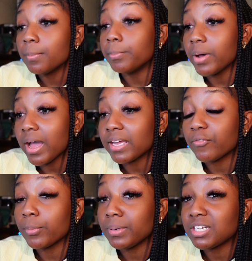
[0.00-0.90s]
But
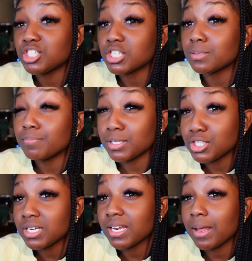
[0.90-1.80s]
for me to just
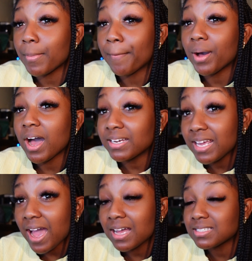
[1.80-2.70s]
mention it in my
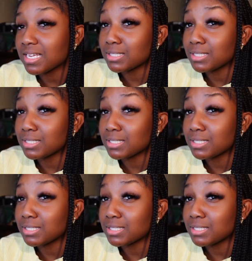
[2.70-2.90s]
podcast